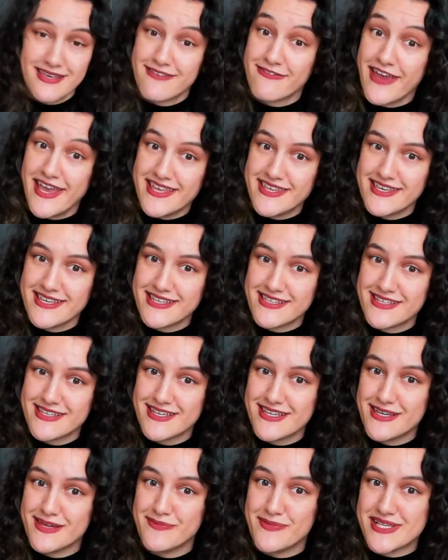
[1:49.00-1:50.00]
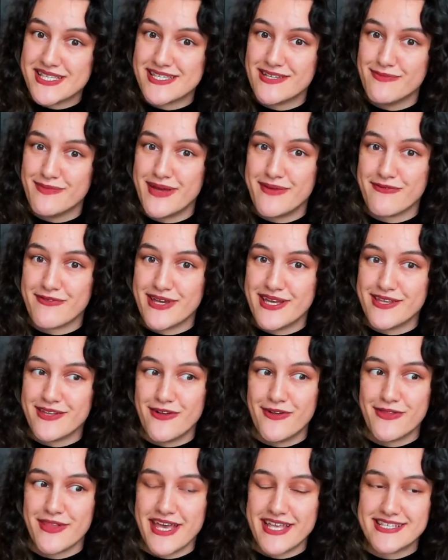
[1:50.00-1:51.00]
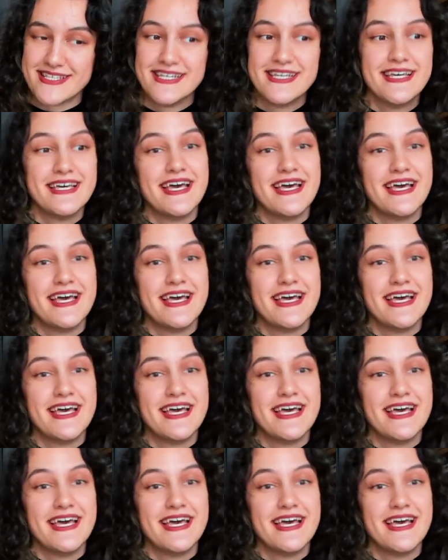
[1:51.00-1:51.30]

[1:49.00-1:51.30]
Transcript: creating the muscle memory and all that.